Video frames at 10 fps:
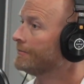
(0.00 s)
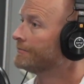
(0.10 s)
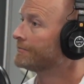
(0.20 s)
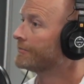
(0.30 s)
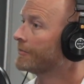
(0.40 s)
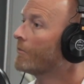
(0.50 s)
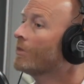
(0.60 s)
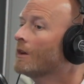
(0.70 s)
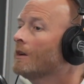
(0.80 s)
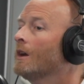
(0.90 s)
Mm,
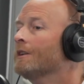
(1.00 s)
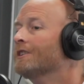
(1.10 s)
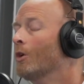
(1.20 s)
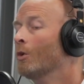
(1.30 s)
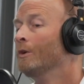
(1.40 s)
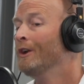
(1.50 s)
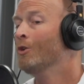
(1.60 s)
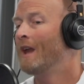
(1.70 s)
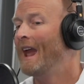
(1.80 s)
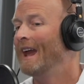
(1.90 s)
okay. So
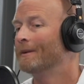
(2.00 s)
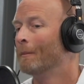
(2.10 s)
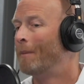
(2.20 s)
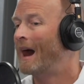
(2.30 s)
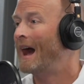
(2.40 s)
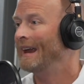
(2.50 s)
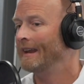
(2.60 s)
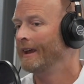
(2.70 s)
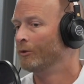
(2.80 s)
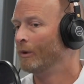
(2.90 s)
you can't buy
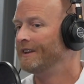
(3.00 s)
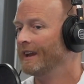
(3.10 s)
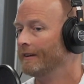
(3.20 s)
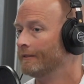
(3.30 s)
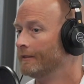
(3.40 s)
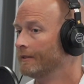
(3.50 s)
it and rent it